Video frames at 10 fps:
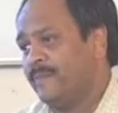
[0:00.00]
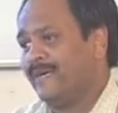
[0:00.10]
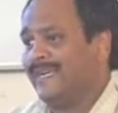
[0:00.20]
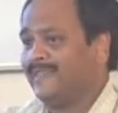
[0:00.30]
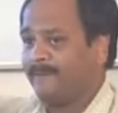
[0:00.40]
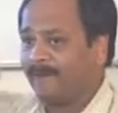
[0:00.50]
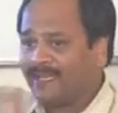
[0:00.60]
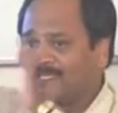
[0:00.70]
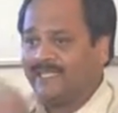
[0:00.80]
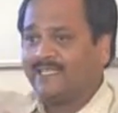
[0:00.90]
But at the
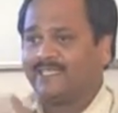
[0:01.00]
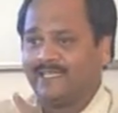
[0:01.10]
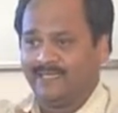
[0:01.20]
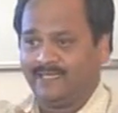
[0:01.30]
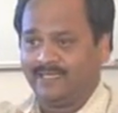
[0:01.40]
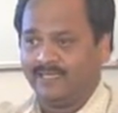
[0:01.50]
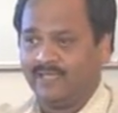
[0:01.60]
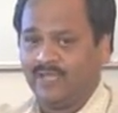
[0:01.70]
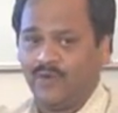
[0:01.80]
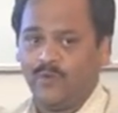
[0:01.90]
first instance,
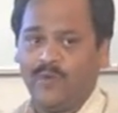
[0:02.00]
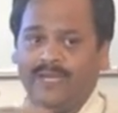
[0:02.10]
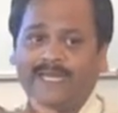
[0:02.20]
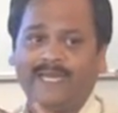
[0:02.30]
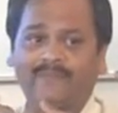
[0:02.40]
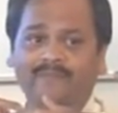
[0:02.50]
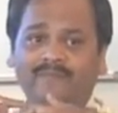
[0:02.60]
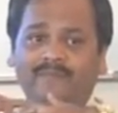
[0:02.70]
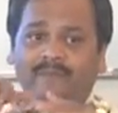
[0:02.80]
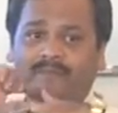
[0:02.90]
when I am
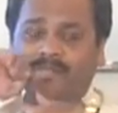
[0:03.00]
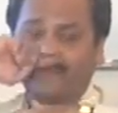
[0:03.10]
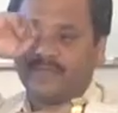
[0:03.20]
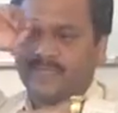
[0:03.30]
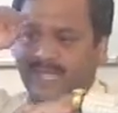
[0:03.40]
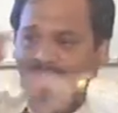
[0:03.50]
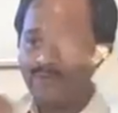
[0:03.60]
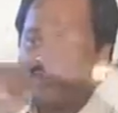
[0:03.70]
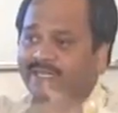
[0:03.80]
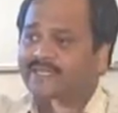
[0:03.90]

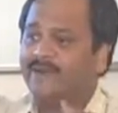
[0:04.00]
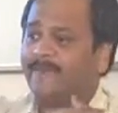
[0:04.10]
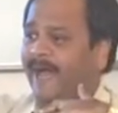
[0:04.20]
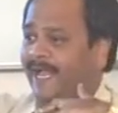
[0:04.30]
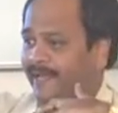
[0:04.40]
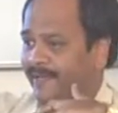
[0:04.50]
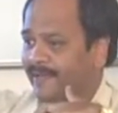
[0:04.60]
calculating the phi